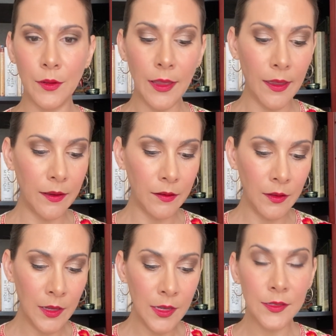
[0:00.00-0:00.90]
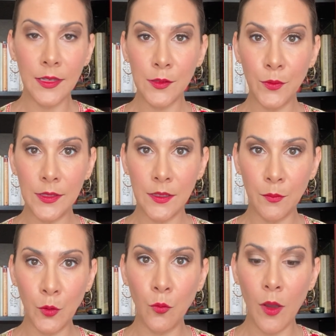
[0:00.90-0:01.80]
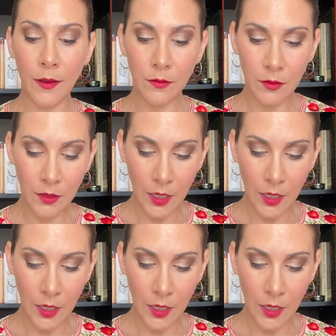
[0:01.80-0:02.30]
dead. So that's reason number 1.